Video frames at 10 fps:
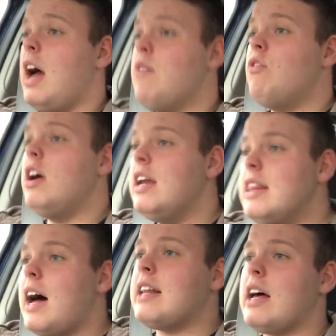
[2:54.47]
And really
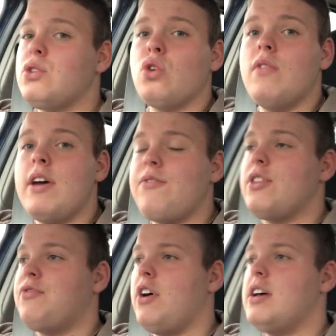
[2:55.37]
that's sort of it for
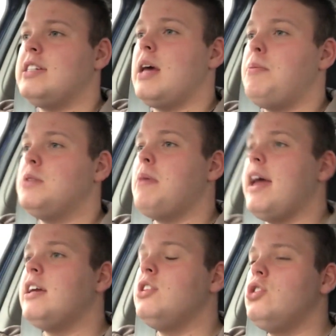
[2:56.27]
the first step, is
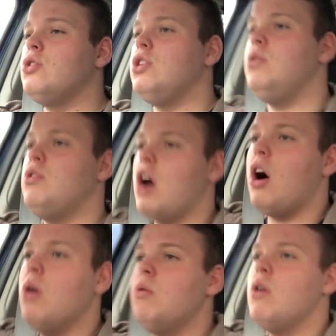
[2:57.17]
making sure you
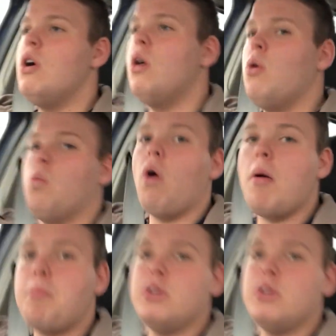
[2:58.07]
know what